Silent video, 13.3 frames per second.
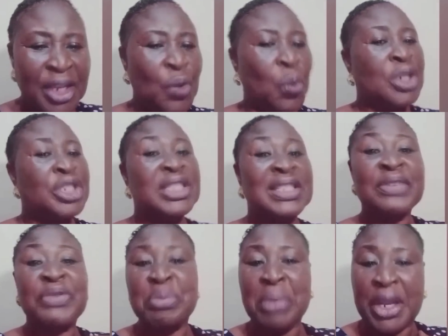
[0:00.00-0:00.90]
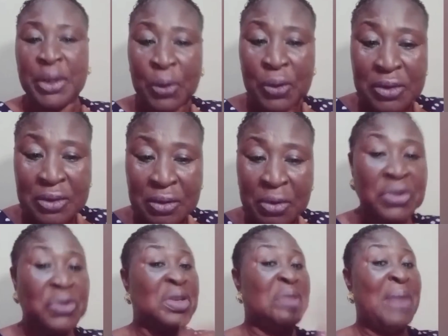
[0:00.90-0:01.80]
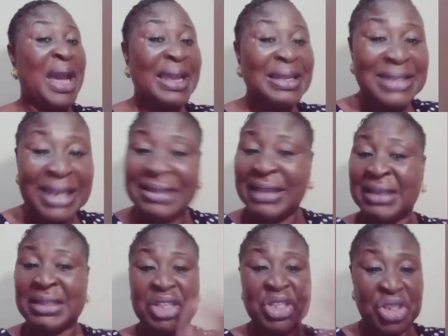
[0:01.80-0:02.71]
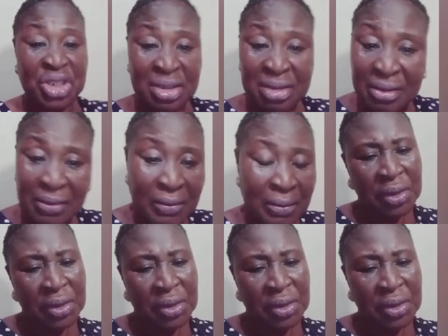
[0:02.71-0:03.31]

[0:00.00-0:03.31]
He washes even my clothes, goes to the market, enter the kitchen.